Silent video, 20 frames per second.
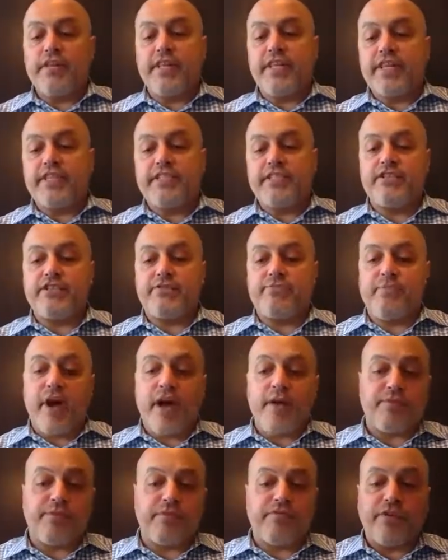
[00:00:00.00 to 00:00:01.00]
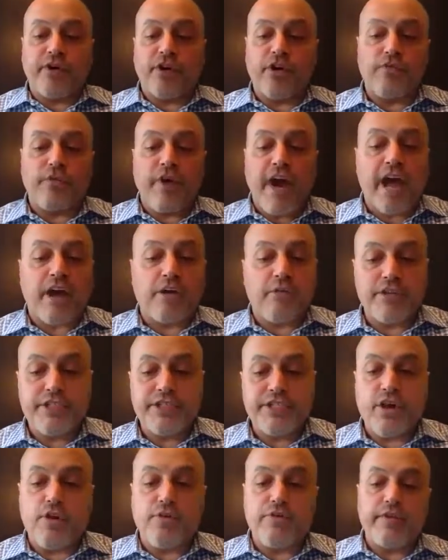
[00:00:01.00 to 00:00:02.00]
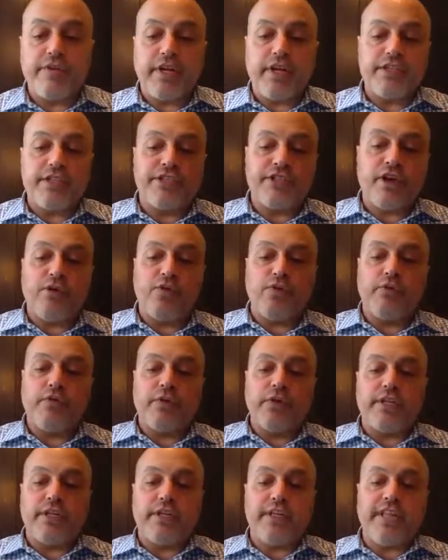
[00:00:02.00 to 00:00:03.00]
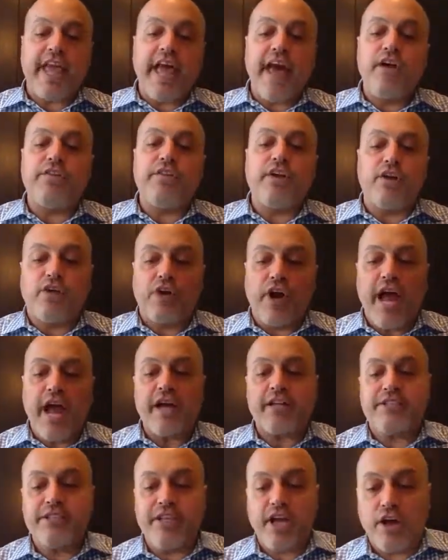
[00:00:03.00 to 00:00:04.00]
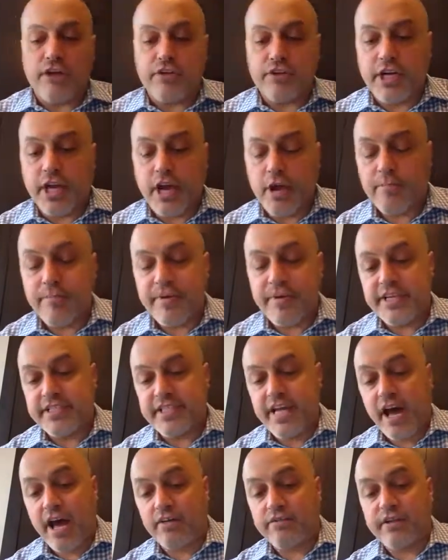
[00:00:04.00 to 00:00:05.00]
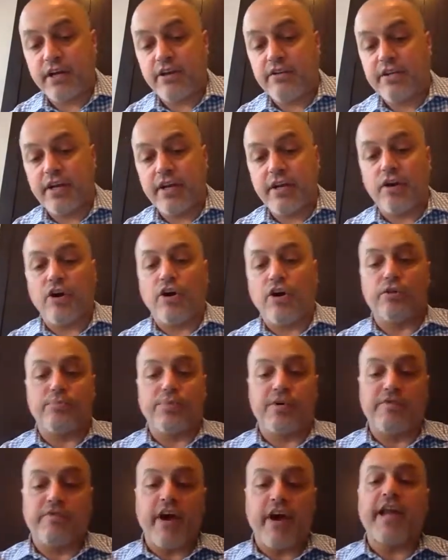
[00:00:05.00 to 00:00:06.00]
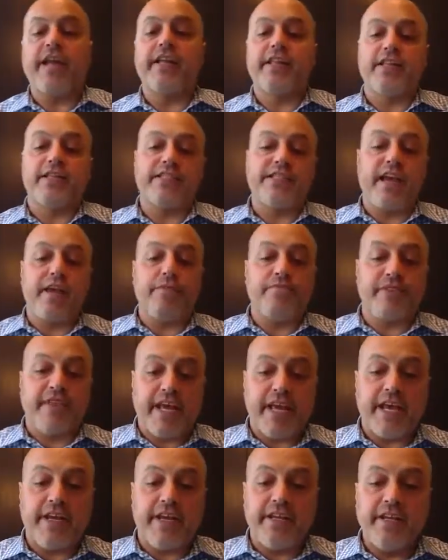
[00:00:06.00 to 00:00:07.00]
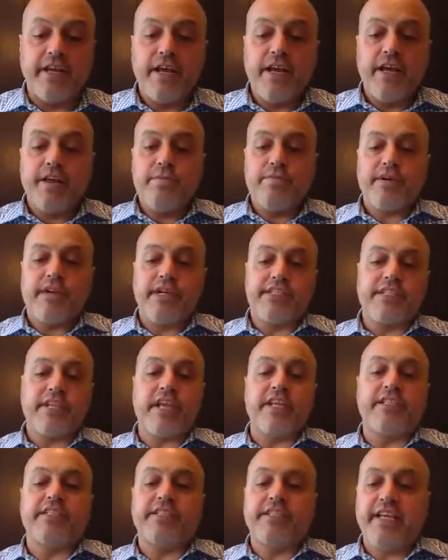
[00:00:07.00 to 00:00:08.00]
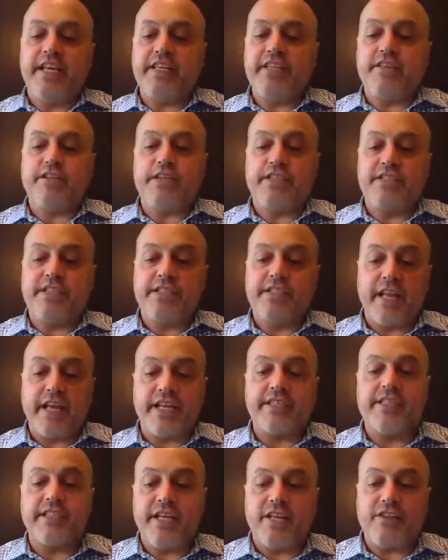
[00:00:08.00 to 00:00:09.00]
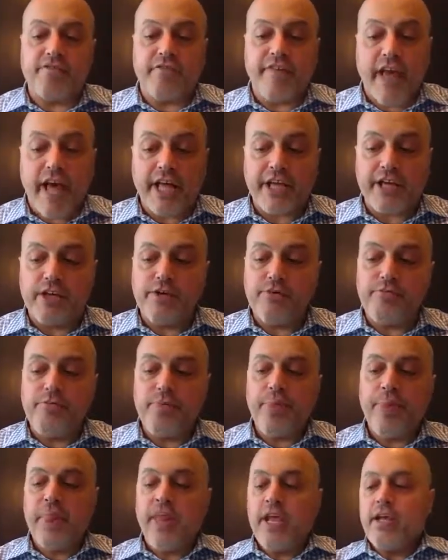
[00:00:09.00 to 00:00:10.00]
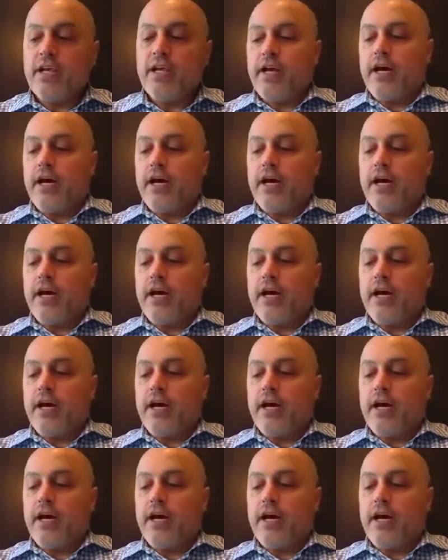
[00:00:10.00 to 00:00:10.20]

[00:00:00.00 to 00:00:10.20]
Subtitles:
So this is my preferred route. So now there are actually other companies out there that are providing the same thing because they see the value